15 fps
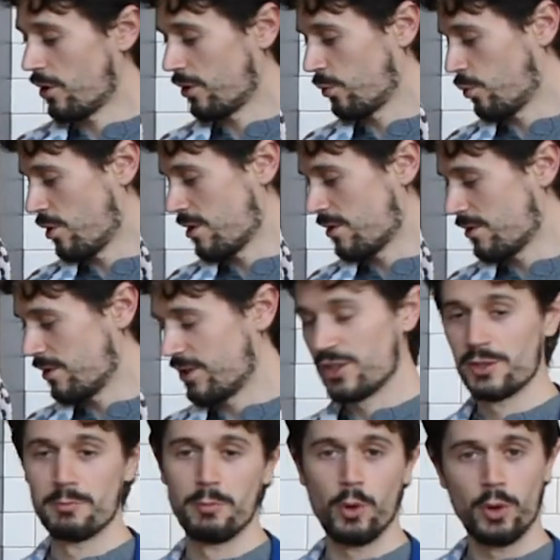our water
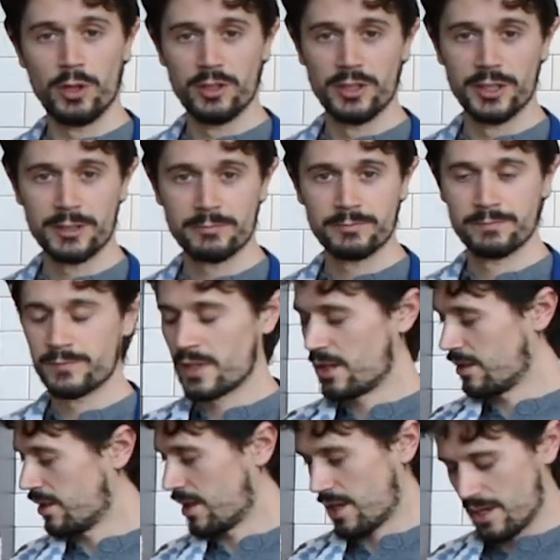is boiling,
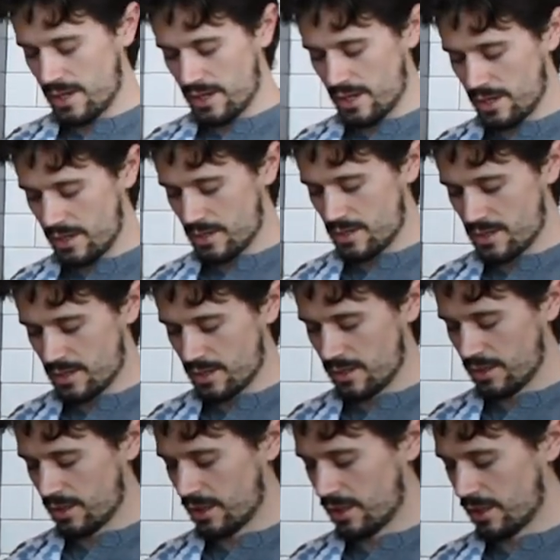and
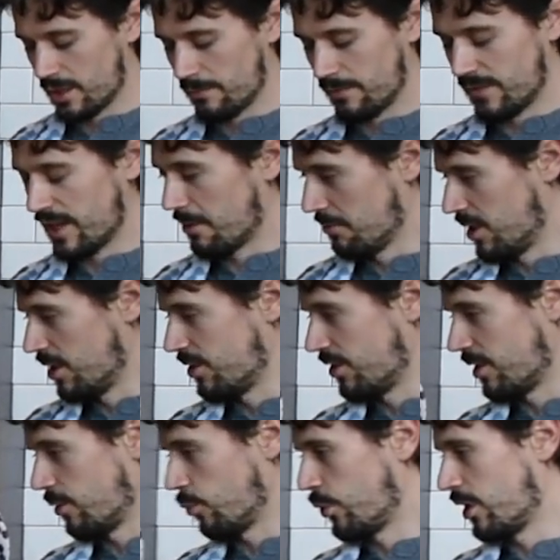that means
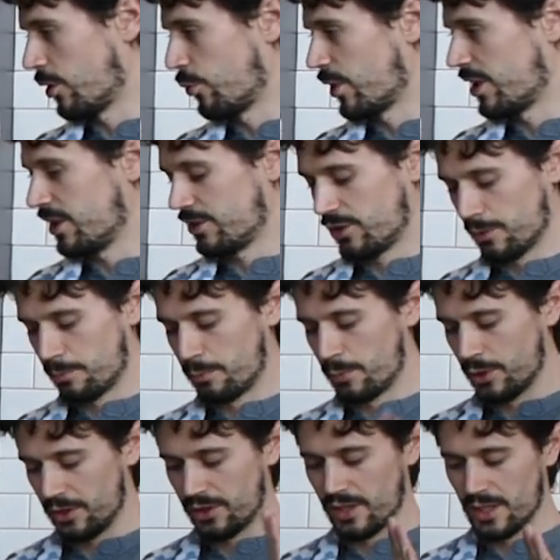that we are ready to
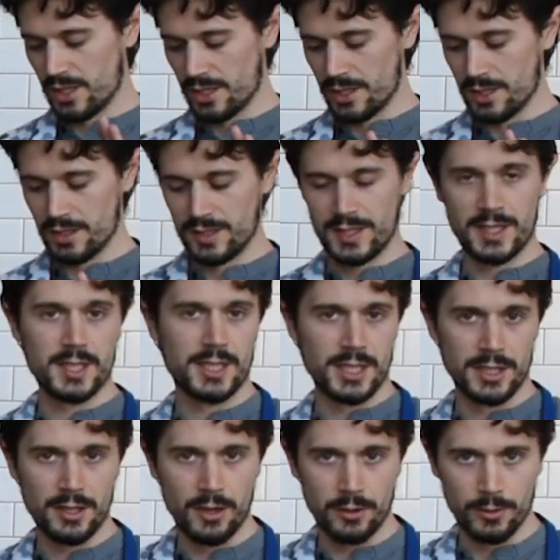put the
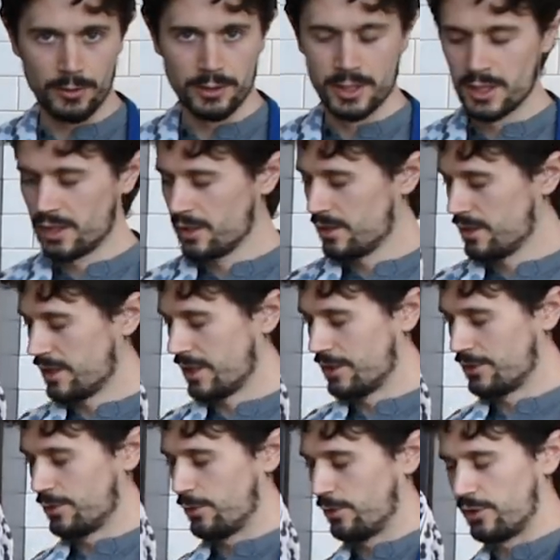jiāo
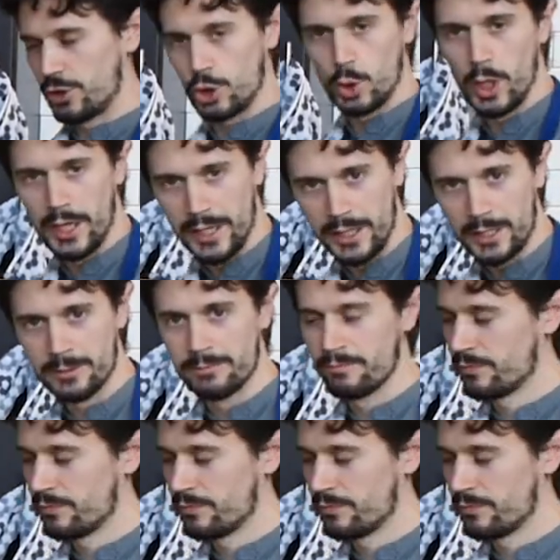into the shuǐ.